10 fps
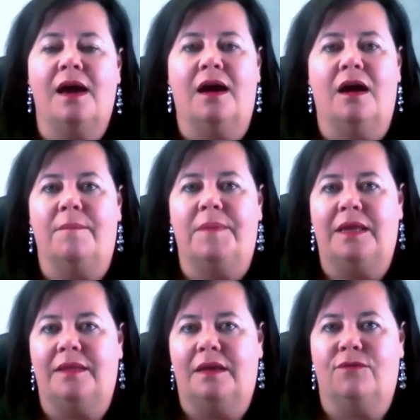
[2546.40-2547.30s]

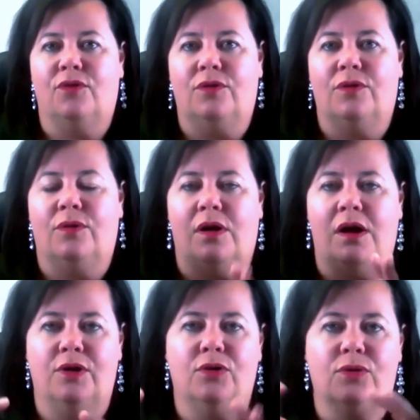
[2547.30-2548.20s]
And then for
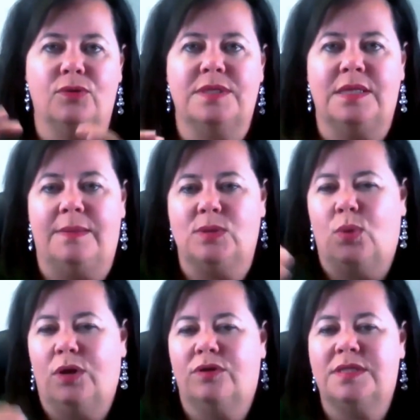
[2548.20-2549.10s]
under those themes,
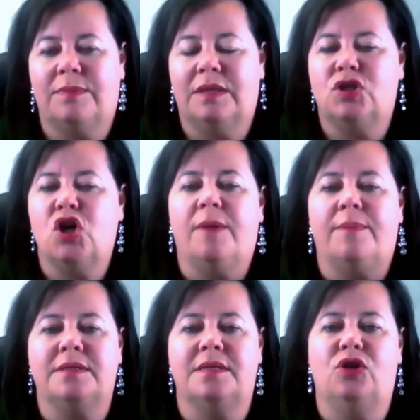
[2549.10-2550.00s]
what are some of the
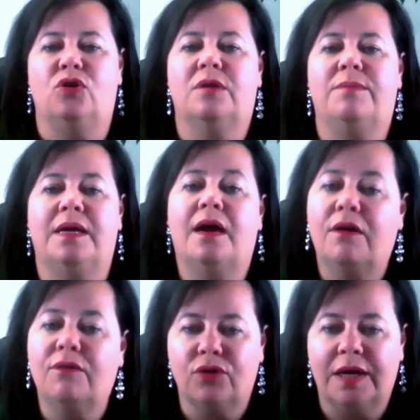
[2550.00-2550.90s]
topics that you could be
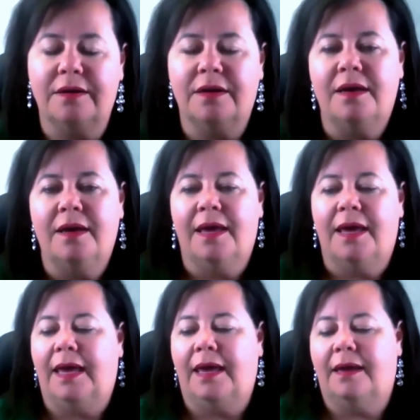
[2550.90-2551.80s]
covering?
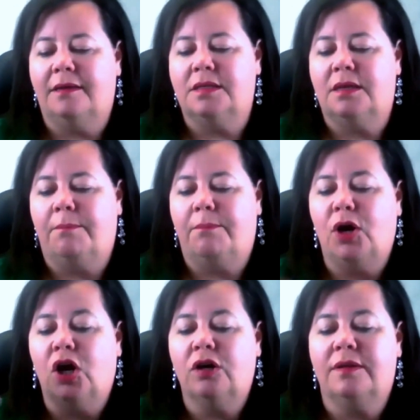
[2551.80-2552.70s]
And
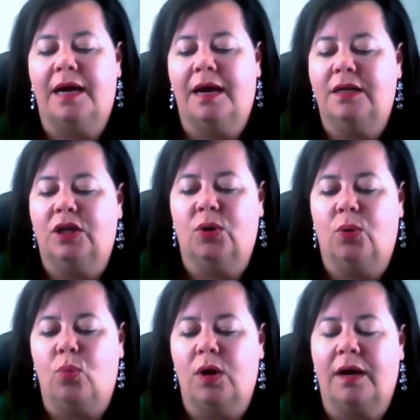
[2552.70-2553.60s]
part of that, you know,
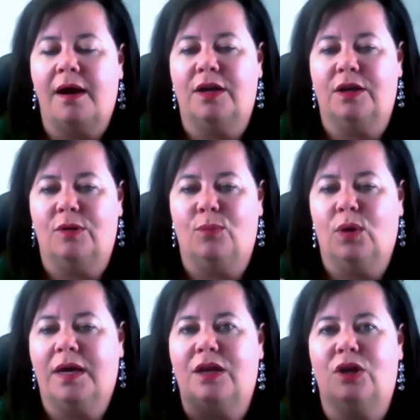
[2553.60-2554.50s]
what can
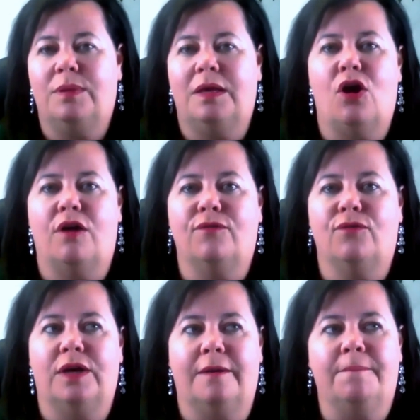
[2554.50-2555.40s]
you be
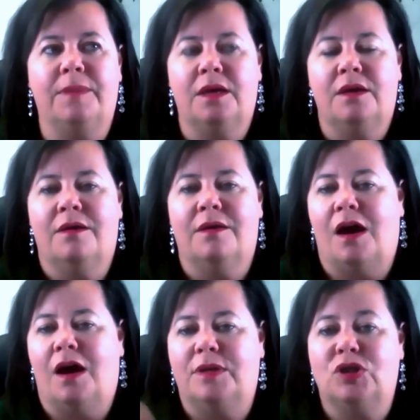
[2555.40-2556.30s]
offering
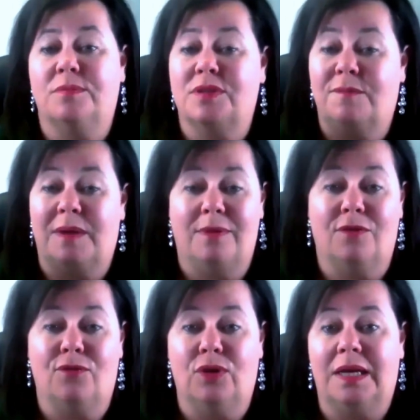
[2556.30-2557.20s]
in terms of maybe
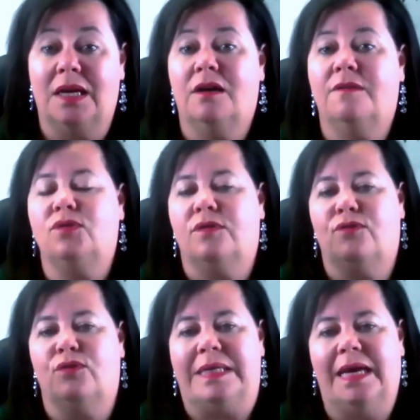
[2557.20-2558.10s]
a free gift or a
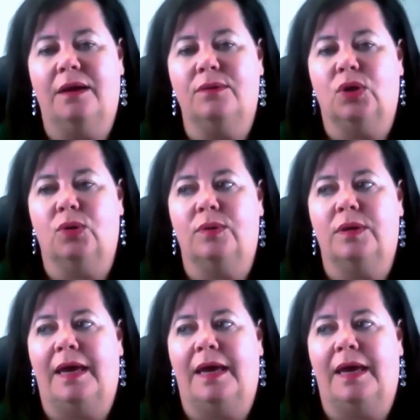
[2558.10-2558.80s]
free download?